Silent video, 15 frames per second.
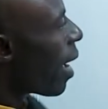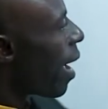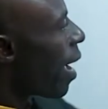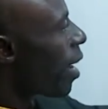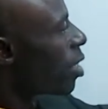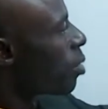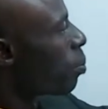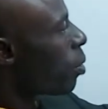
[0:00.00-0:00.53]

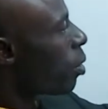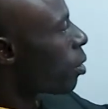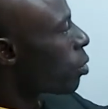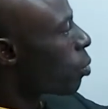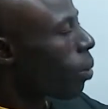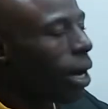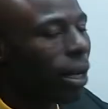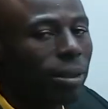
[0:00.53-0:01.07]
X
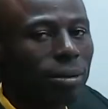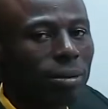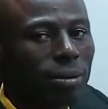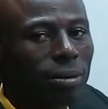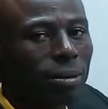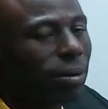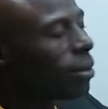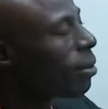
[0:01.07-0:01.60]
plus 1,
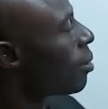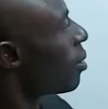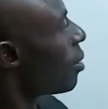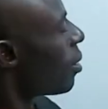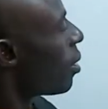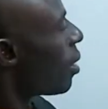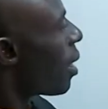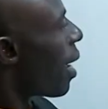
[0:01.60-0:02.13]

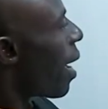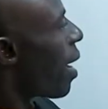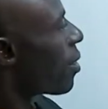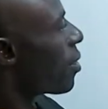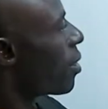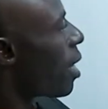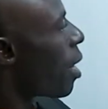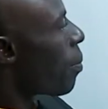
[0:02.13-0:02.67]

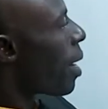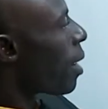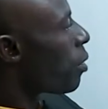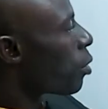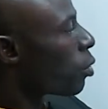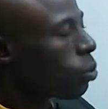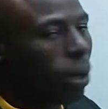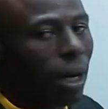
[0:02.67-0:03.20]
x square
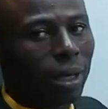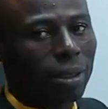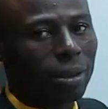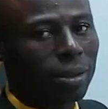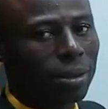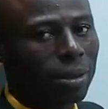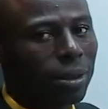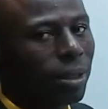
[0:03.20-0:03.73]
minus 1.
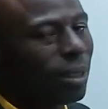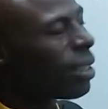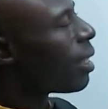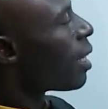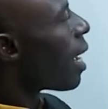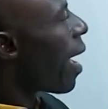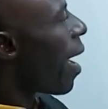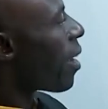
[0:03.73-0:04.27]

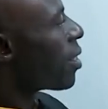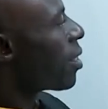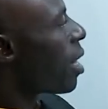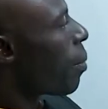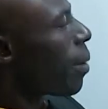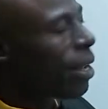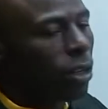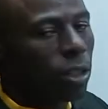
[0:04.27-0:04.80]
X
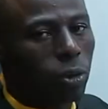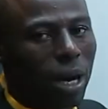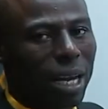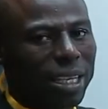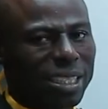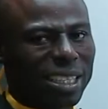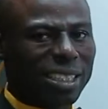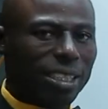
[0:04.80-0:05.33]
square minus
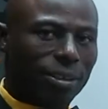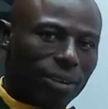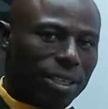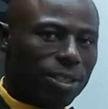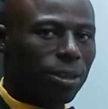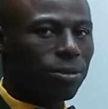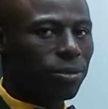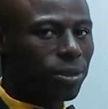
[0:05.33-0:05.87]
1 is a
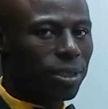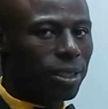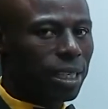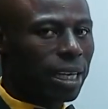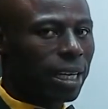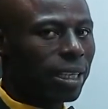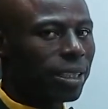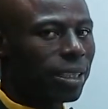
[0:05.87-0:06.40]
difference of two
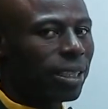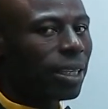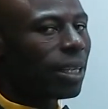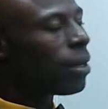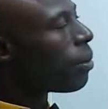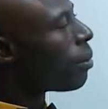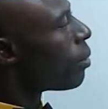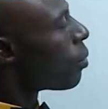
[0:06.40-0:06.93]
square,
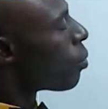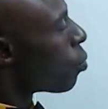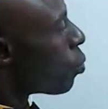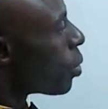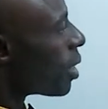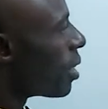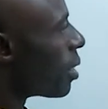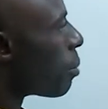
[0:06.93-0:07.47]

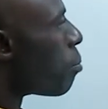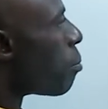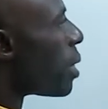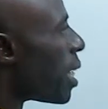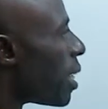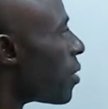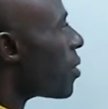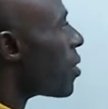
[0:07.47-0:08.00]
which
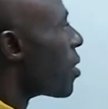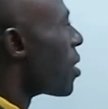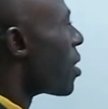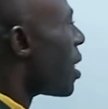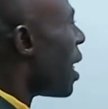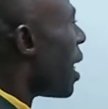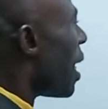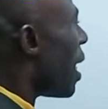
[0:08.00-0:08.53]
means